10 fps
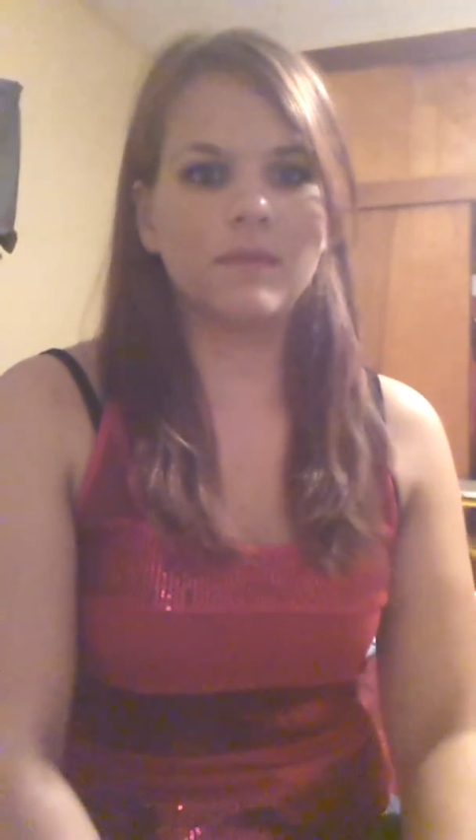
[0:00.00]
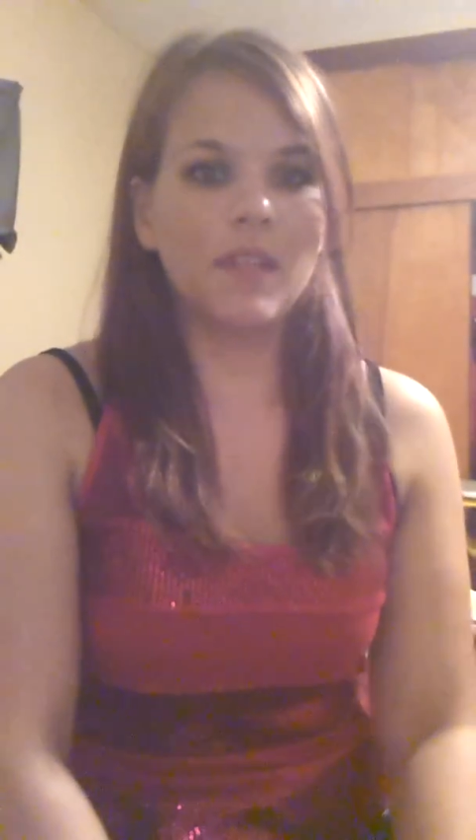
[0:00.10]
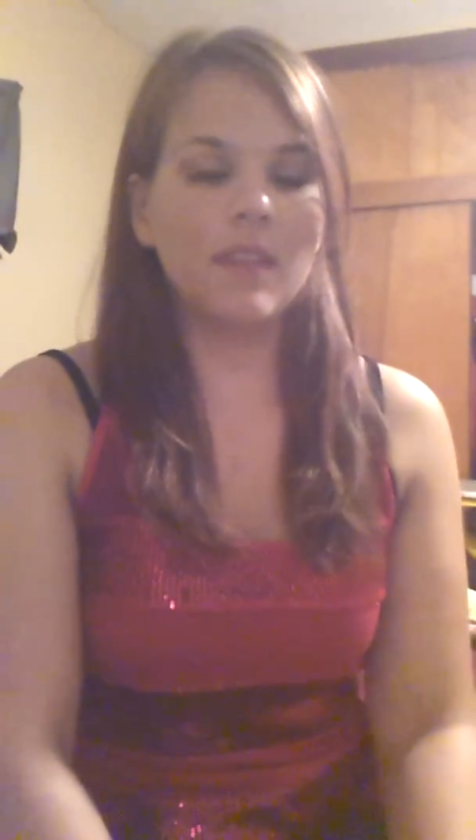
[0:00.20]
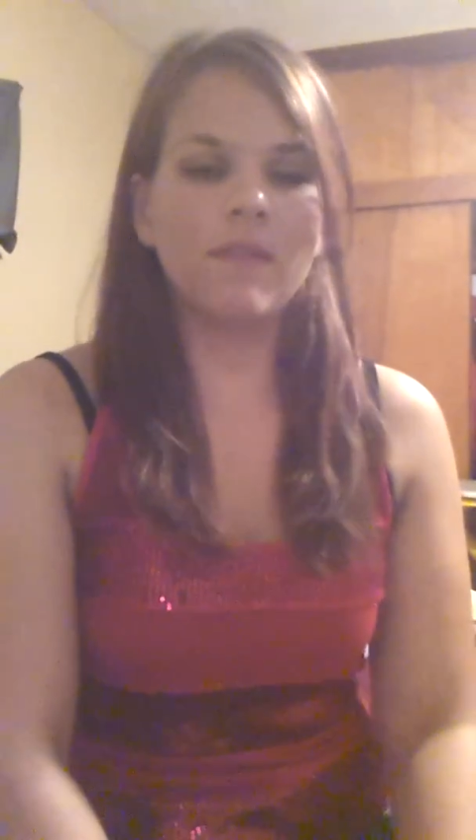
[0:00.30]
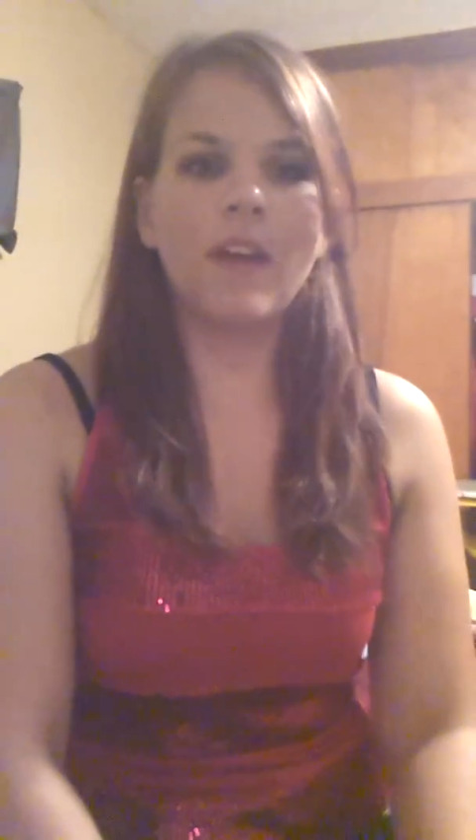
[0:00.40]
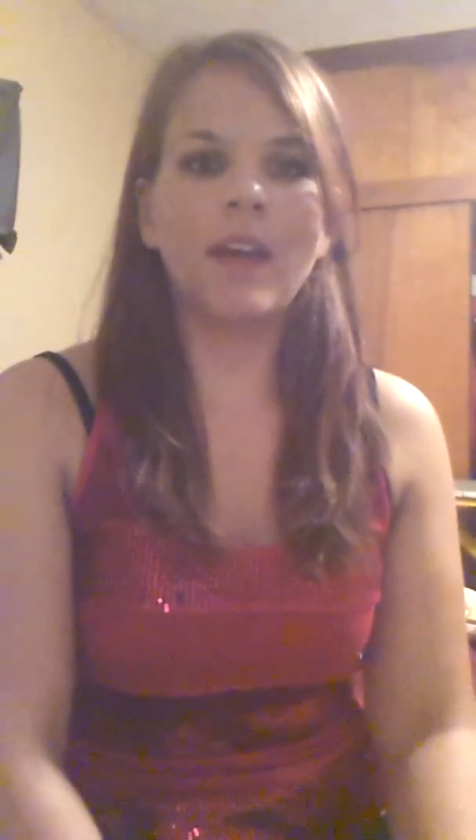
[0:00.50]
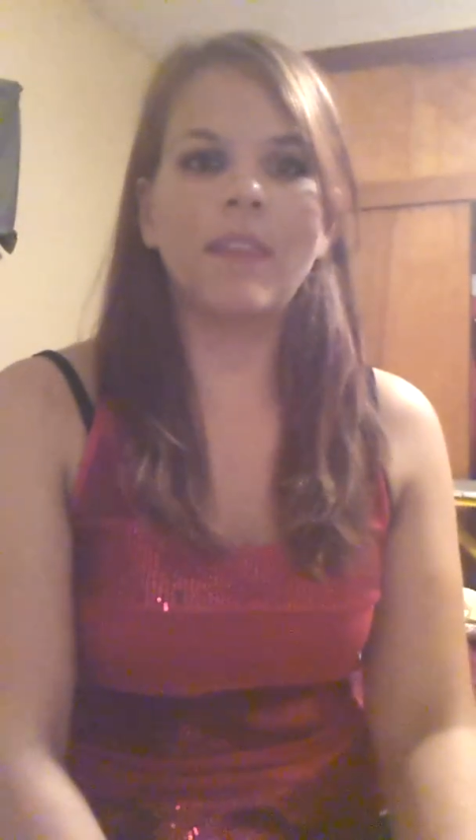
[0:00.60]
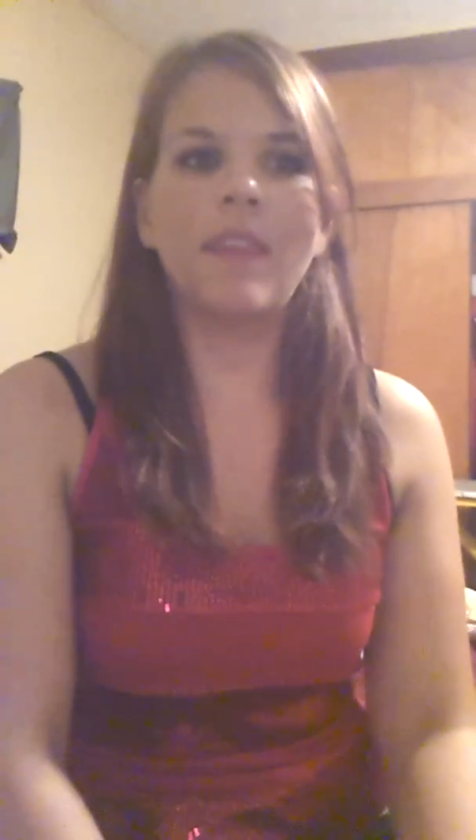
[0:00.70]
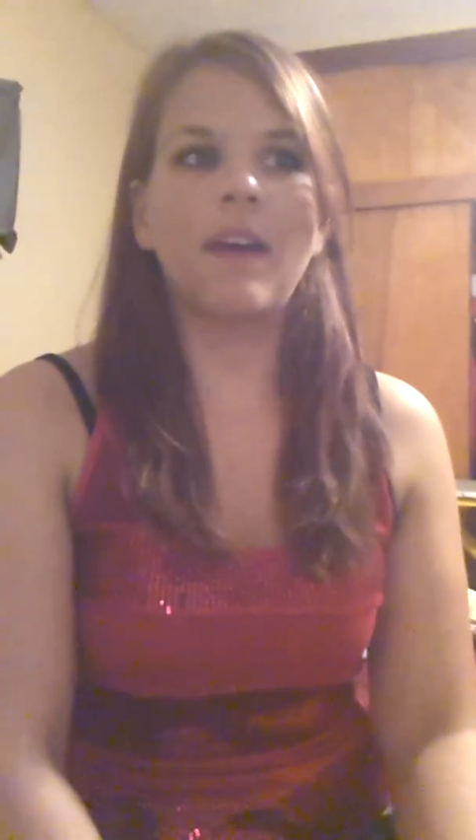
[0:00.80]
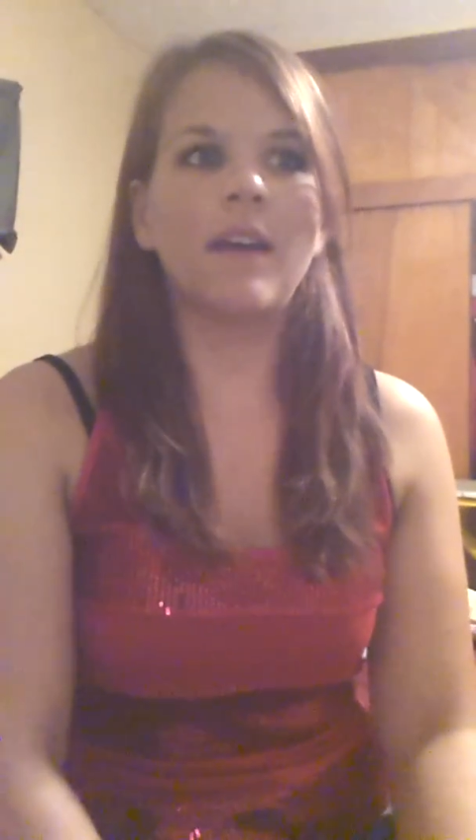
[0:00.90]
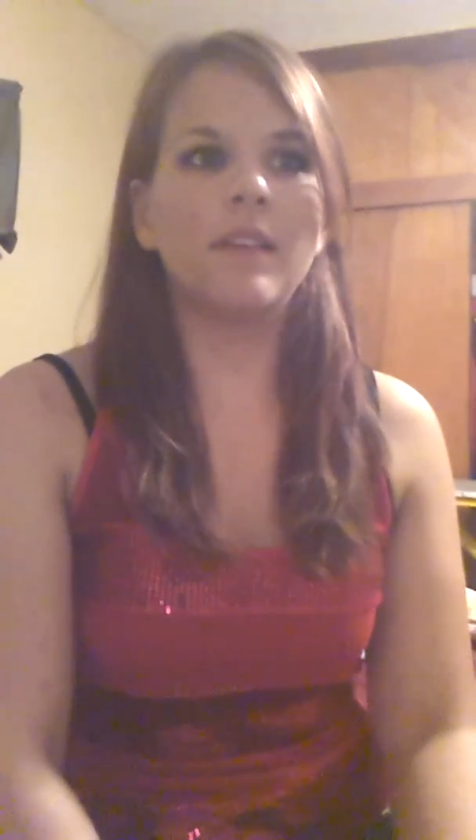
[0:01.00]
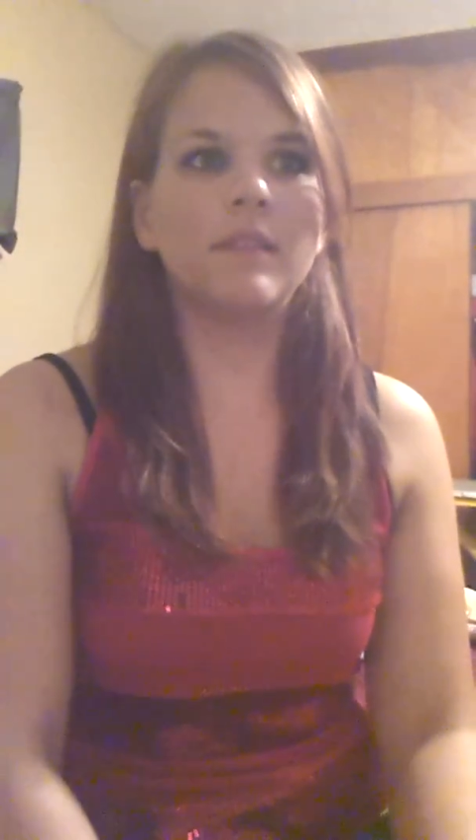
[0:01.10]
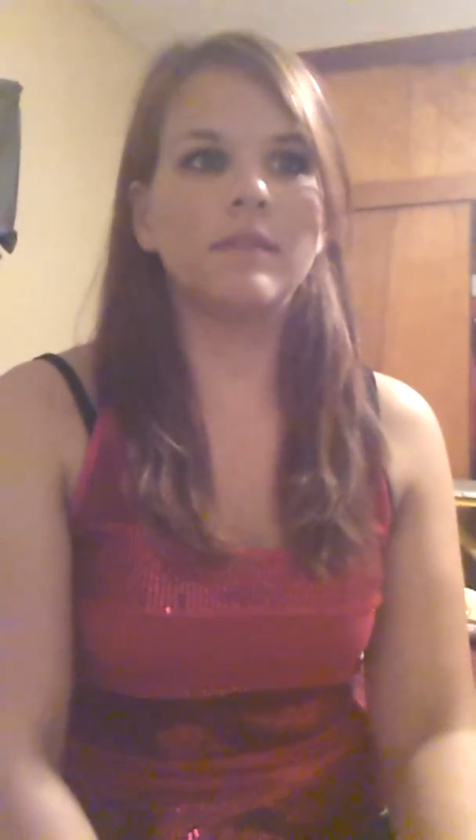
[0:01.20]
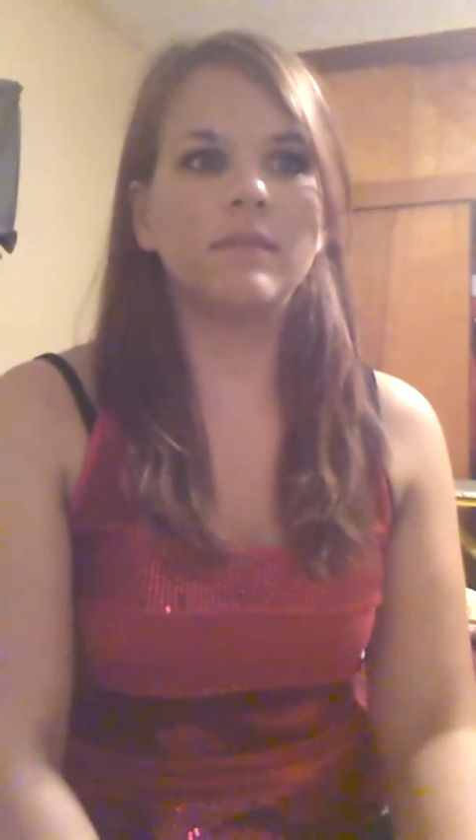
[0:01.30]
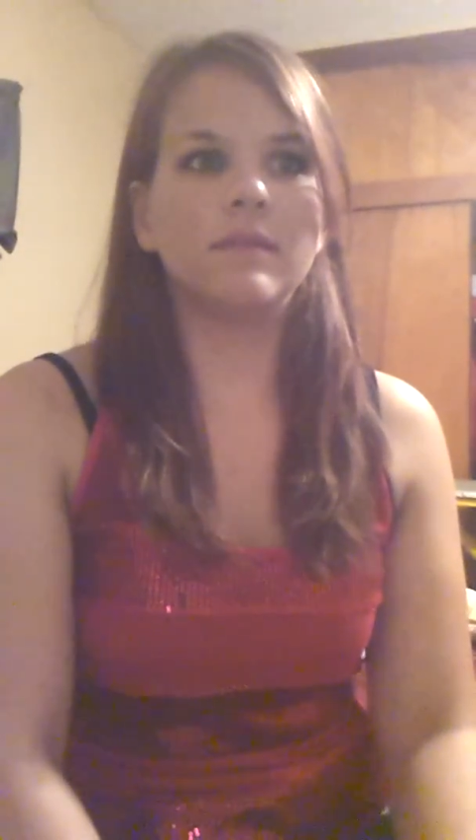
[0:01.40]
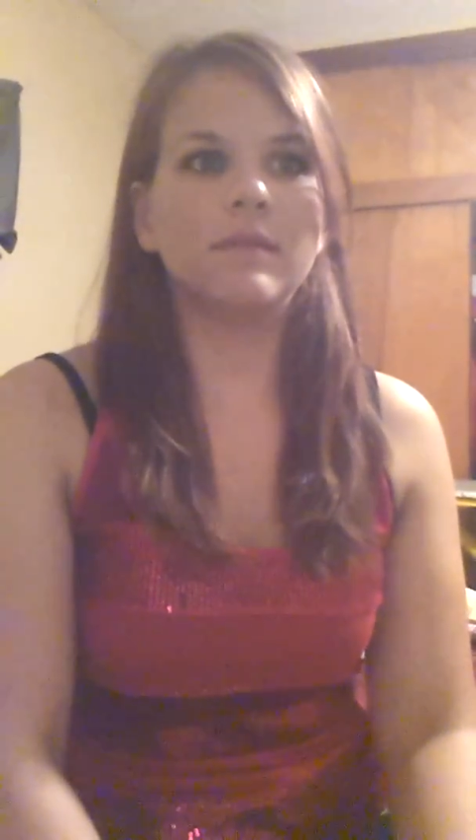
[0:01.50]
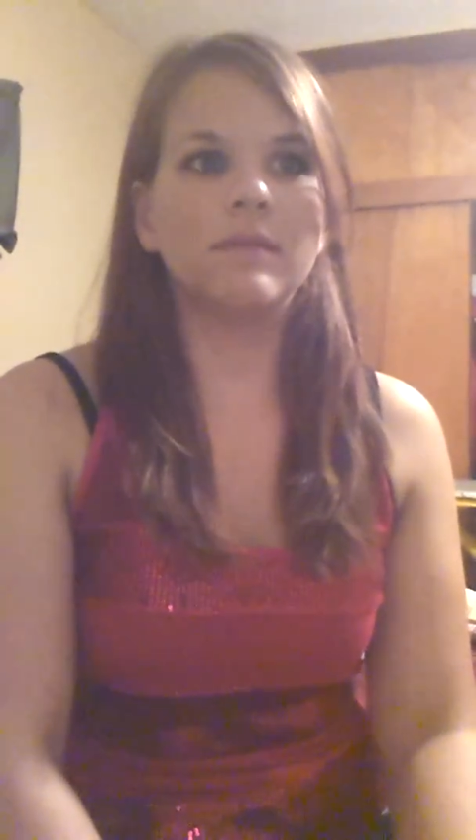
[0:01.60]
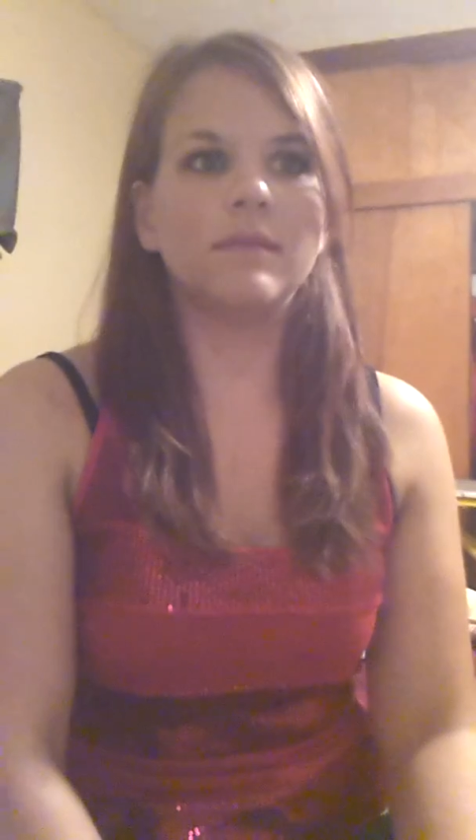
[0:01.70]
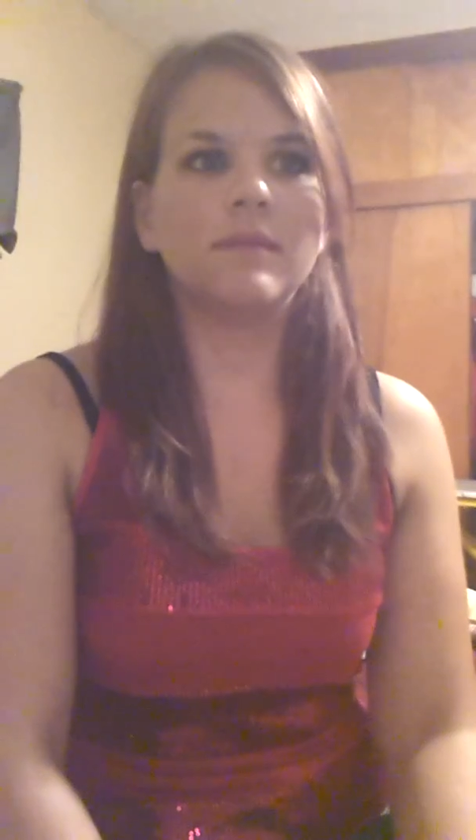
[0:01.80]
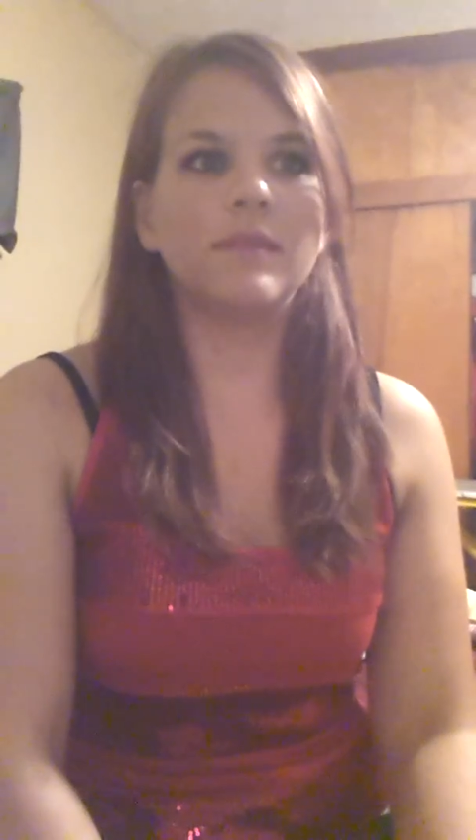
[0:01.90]
in the fact that
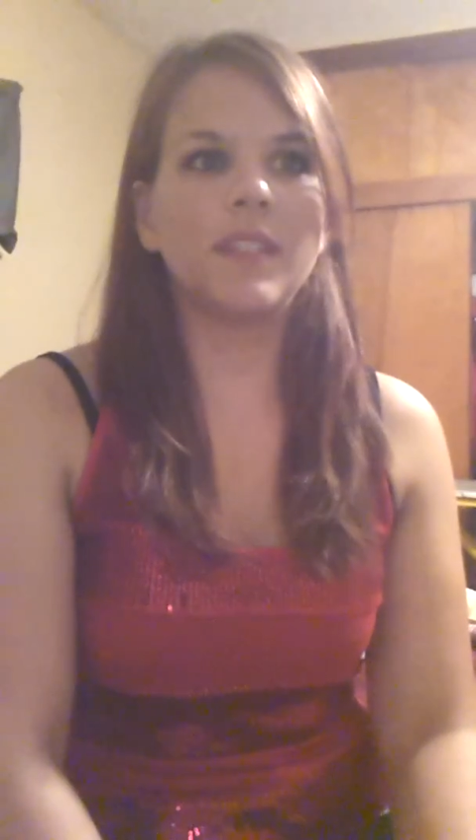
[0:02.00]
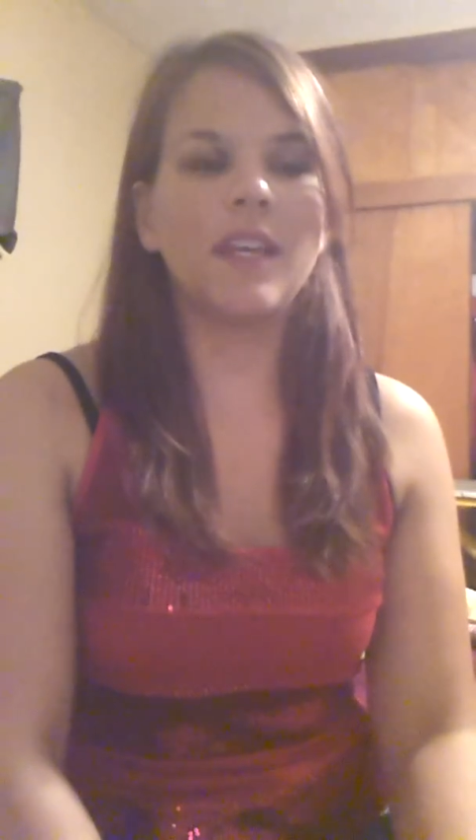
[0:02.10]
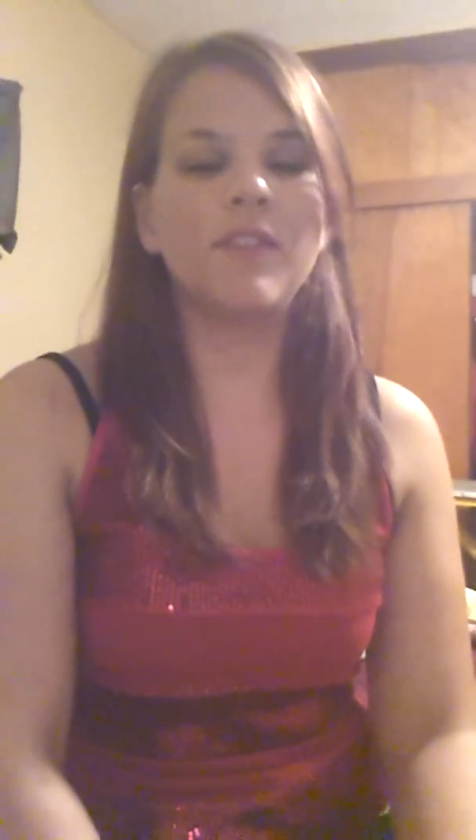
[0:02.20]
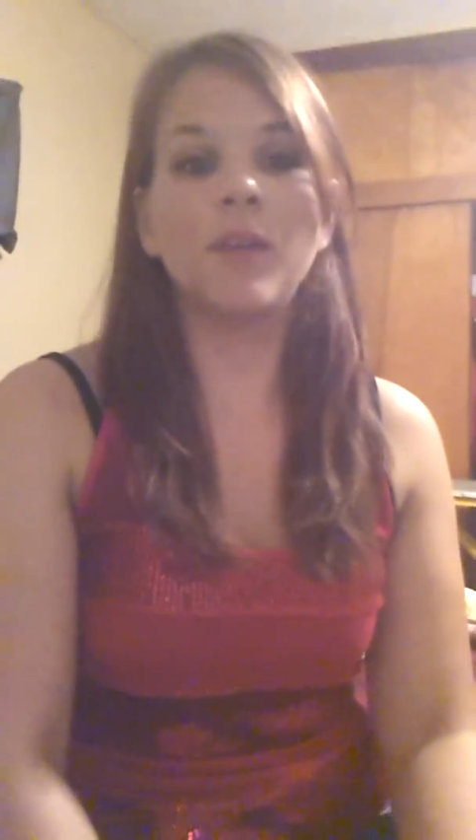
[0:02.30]
if